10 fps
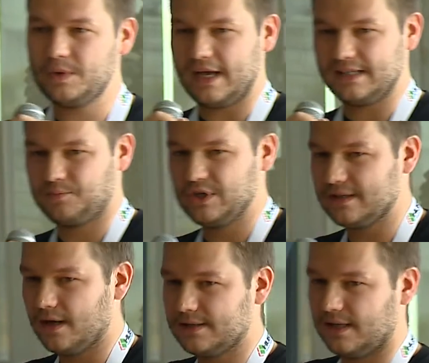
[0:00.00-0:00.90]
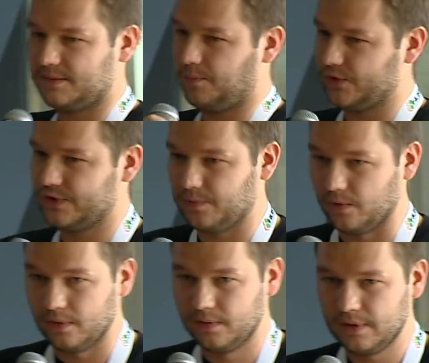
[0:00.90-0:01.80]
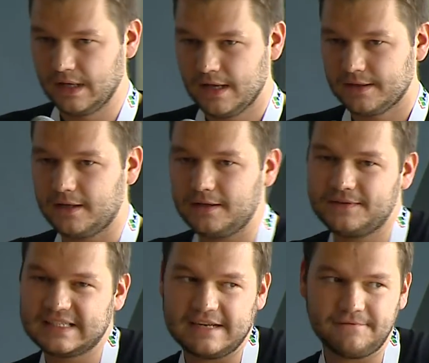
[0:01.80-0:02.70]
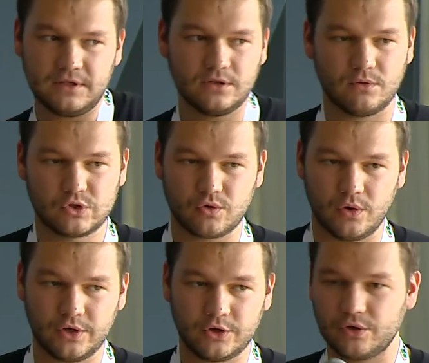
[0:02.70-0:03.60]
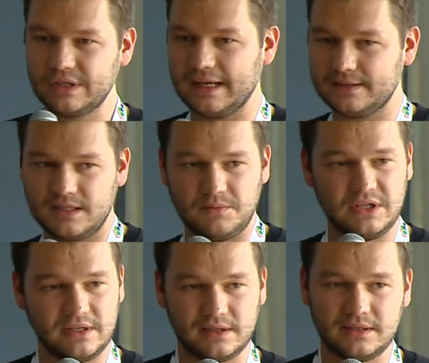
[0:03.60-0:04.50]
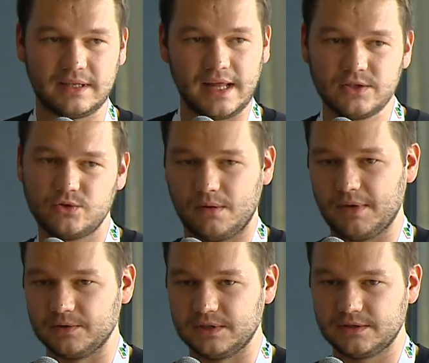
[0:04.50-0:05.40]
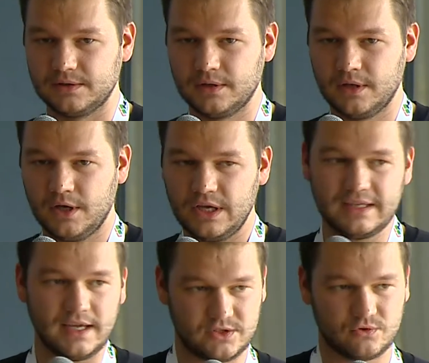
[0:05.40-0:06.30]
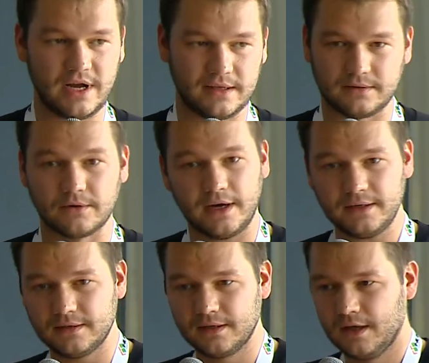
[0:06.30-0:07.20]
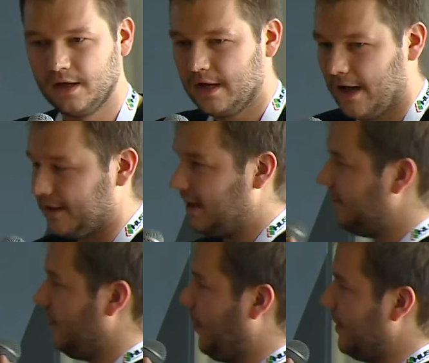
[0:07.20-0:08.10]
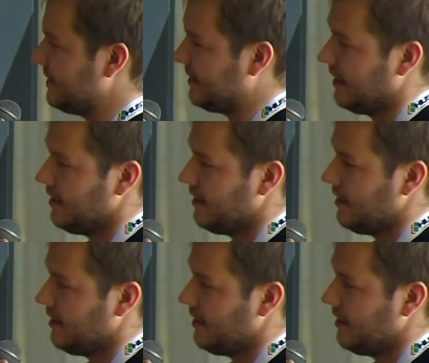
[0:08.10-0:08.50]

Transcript: be as precise as possible. That if something goes wrong, your test immediately tells you about it. It gets read, right? And developers,